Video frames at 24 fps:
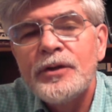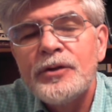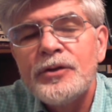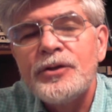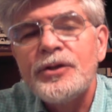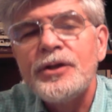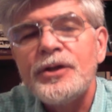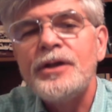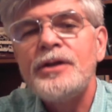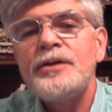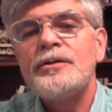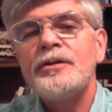
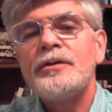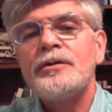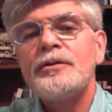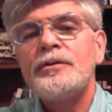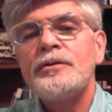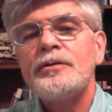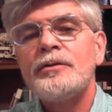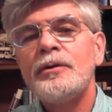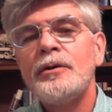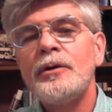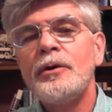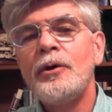
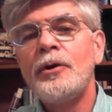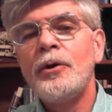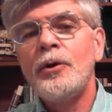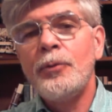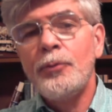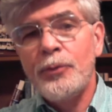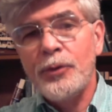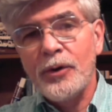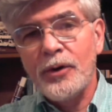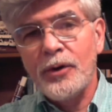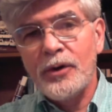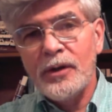Jesus
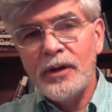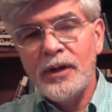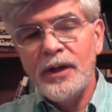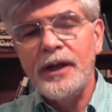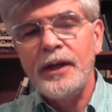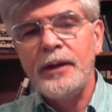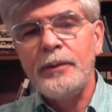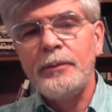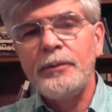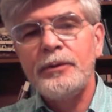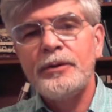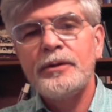
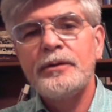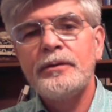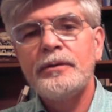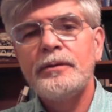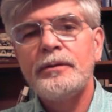proclaimed